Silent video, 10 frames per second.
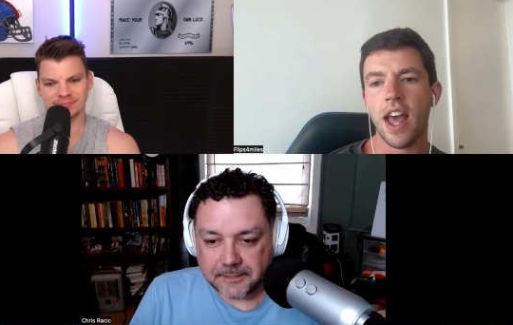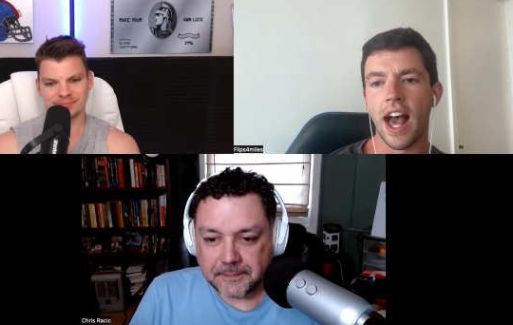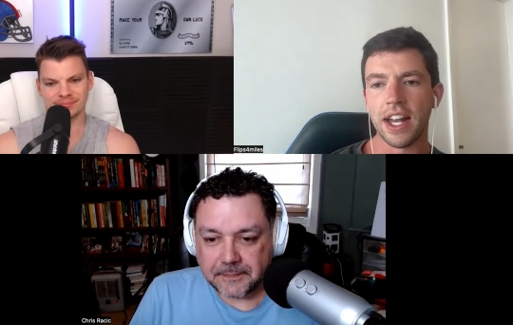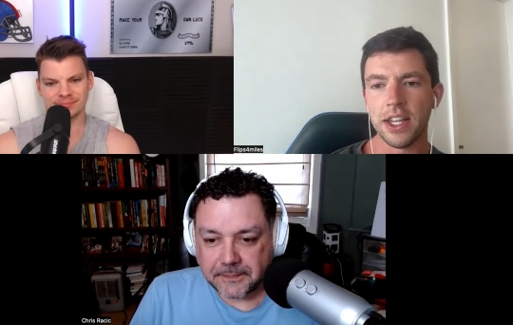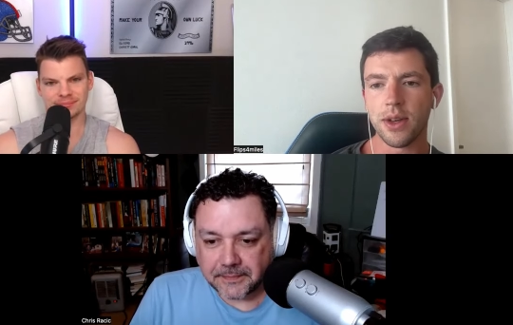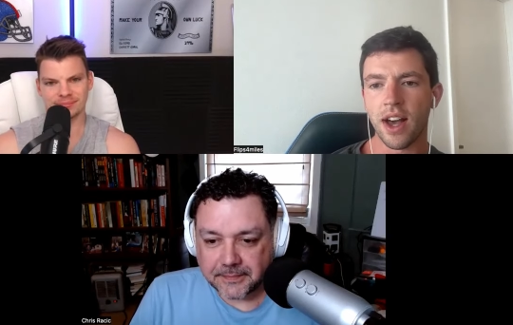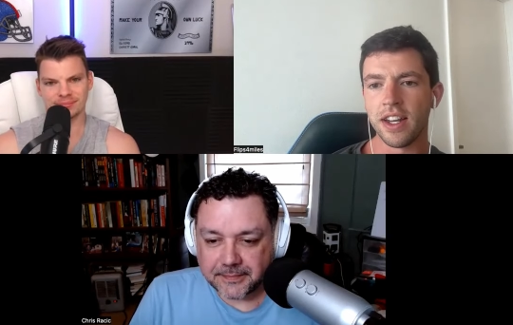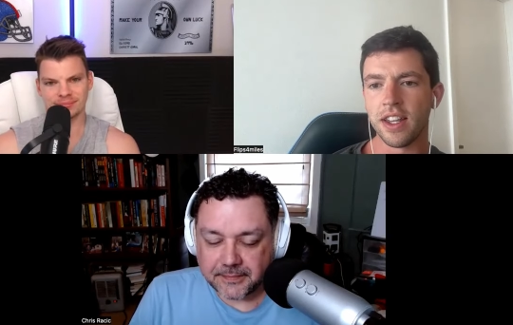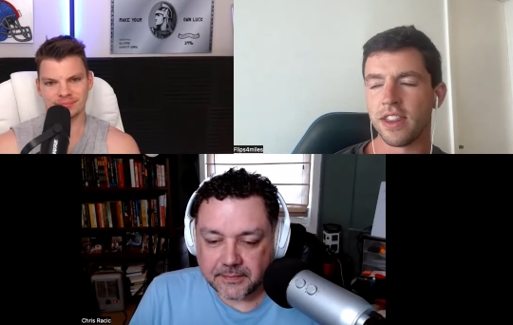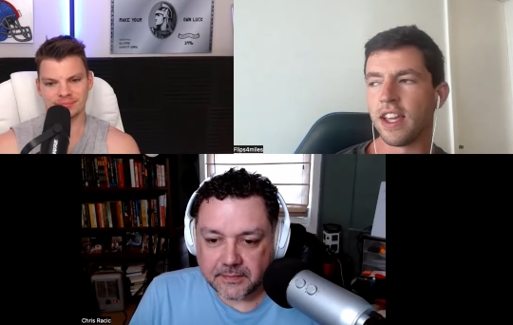Speaker 1: how do you
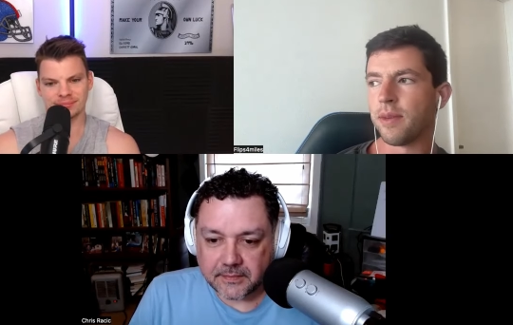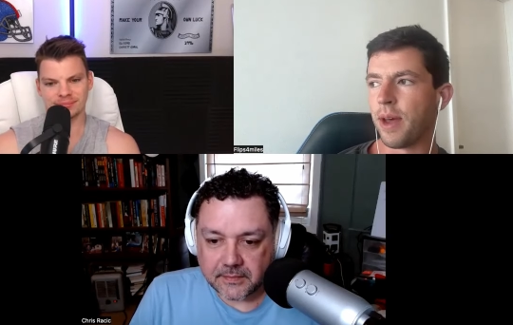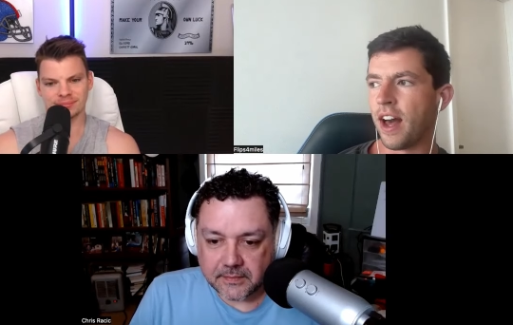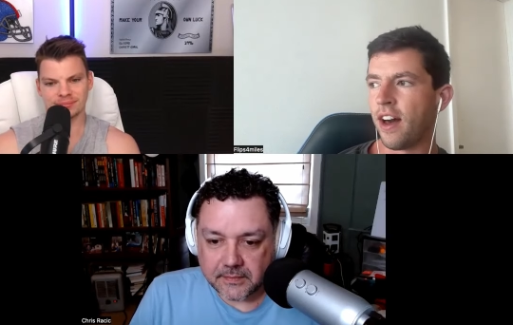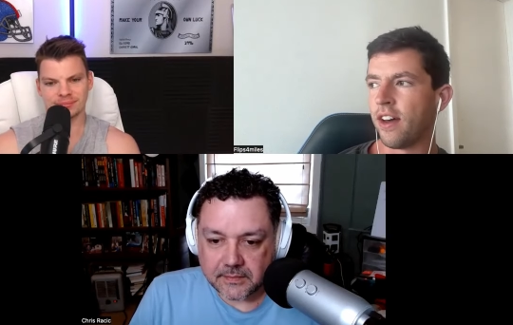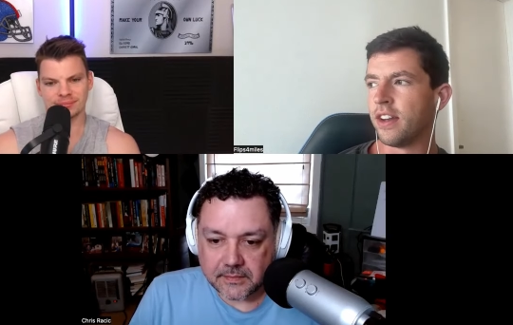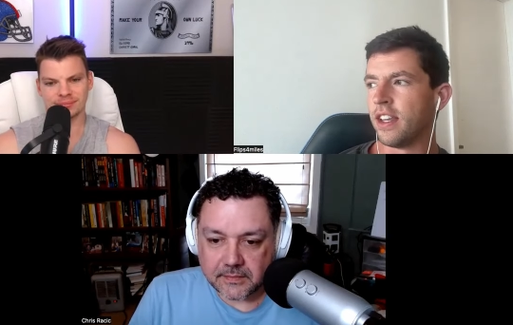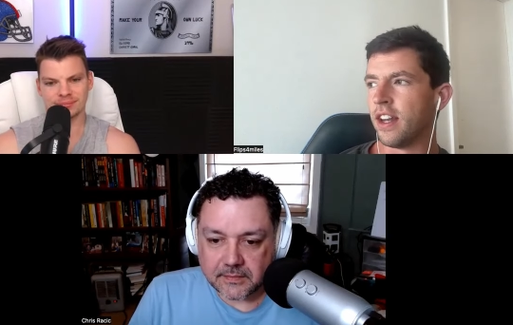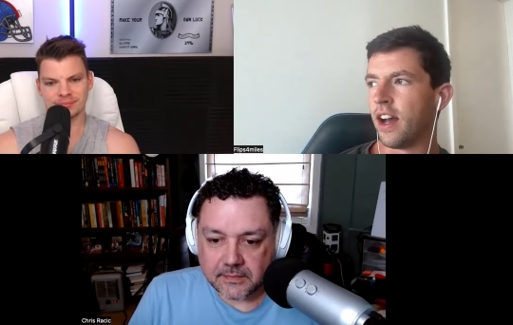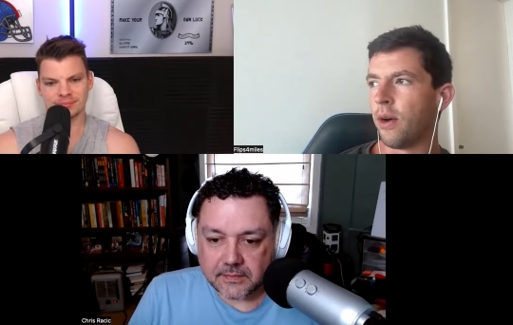kind of think about,
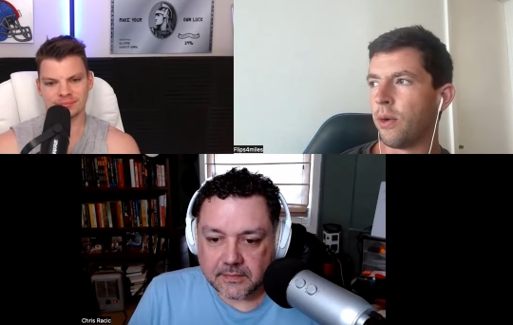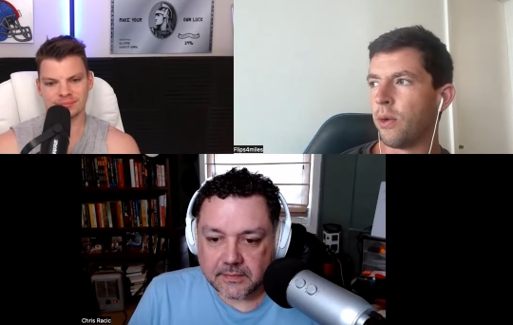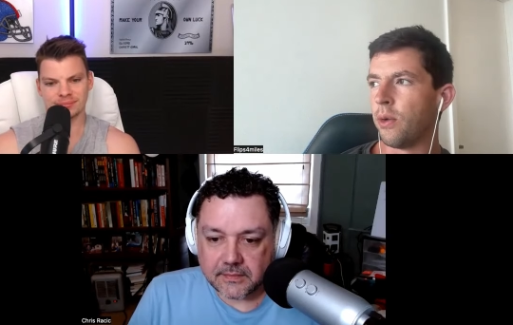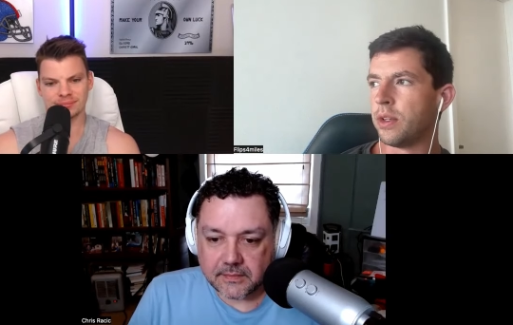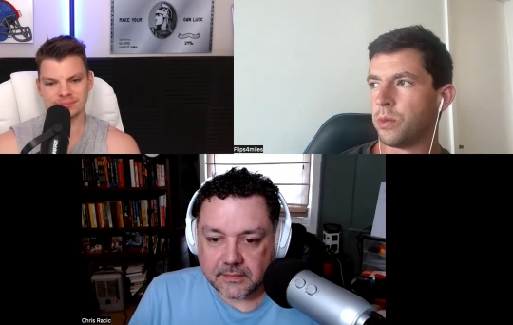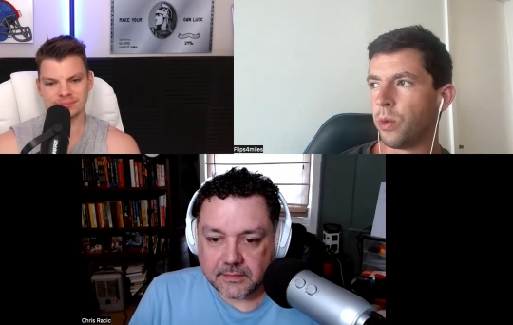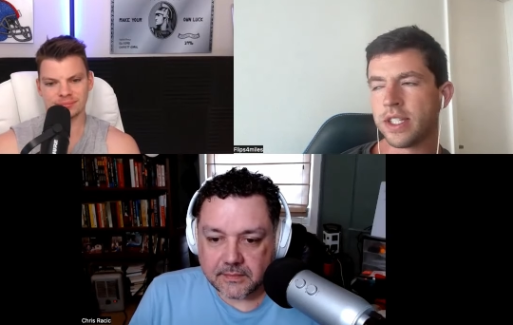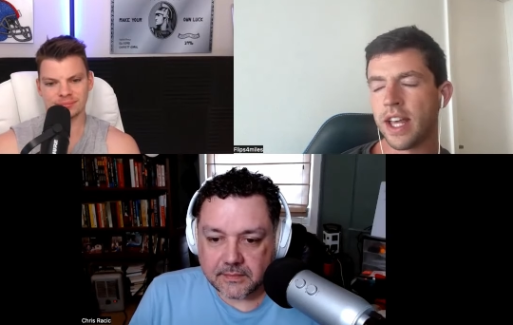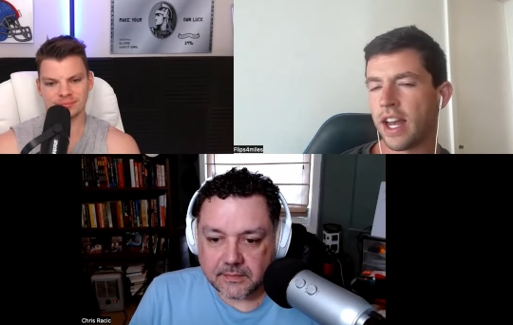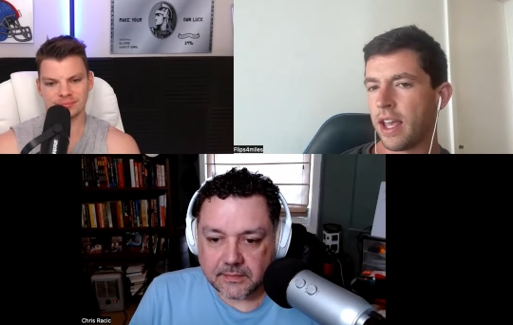you know,
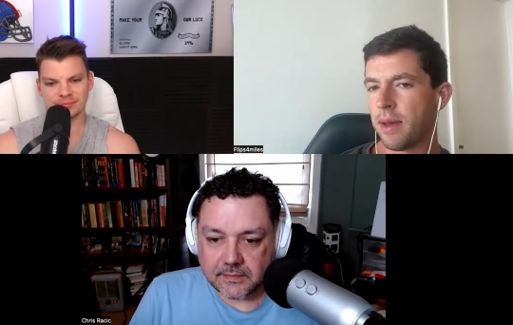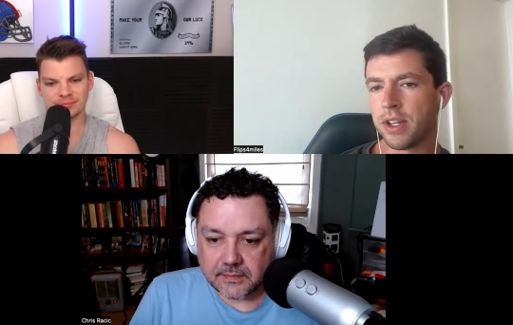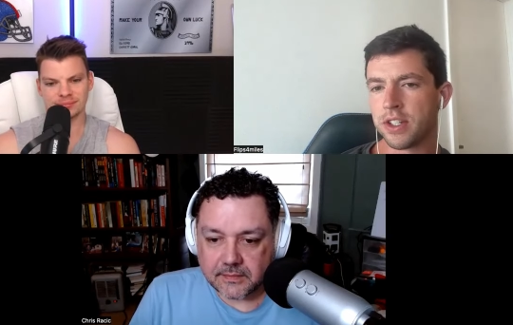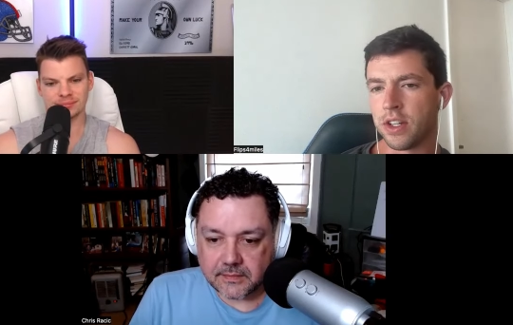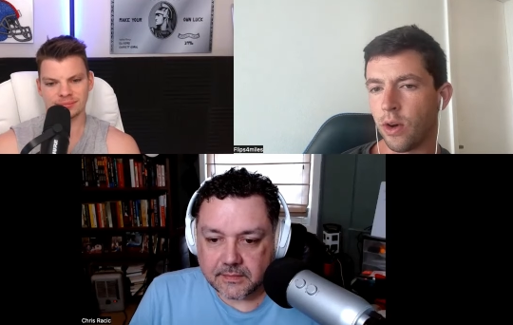was that ambition